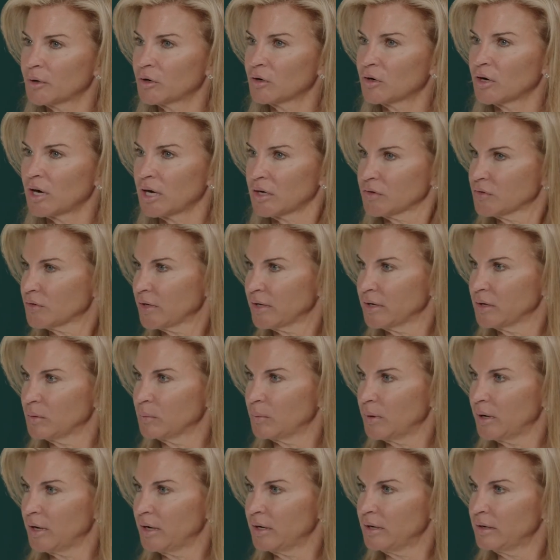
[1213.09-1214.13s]
across
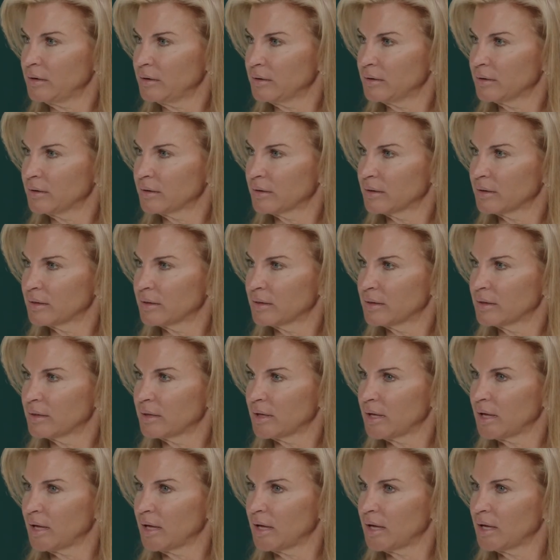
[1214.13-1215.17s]
anyone
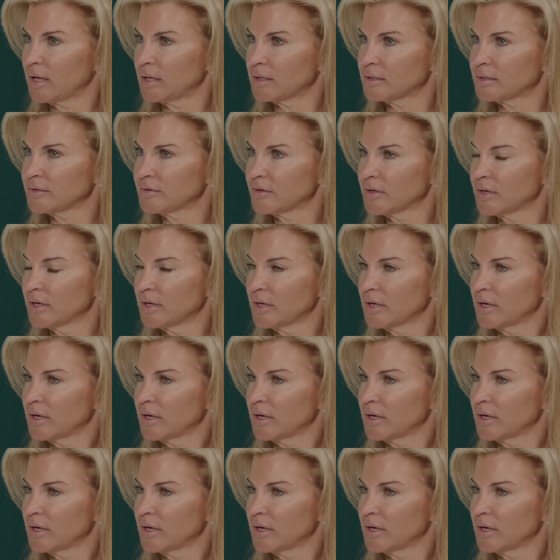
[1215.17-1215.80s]
that